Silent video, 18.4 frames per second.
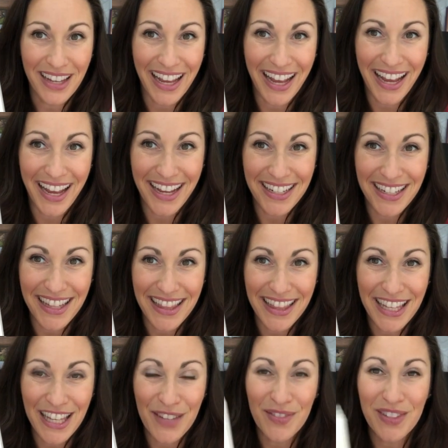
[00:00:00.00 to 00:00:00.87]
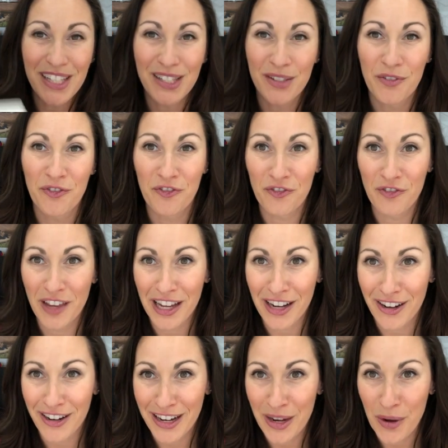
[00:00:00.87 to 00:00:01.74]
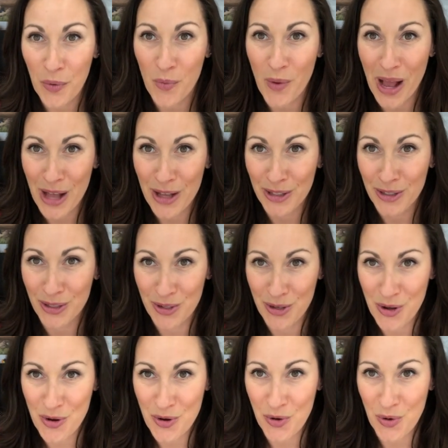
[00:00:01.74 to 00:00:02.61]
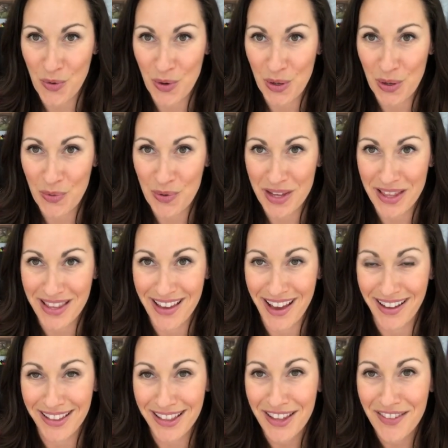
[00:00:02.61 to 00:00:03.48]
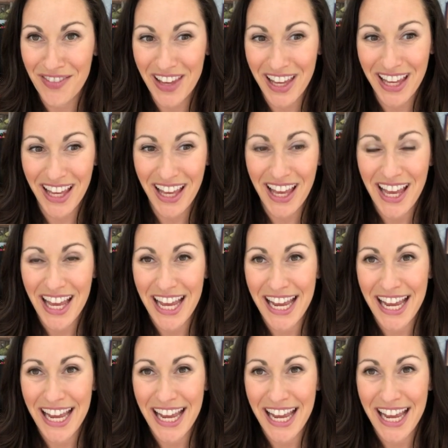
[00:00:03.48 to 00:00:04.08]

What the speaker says: And thieves is a very well-known oil with Young Living.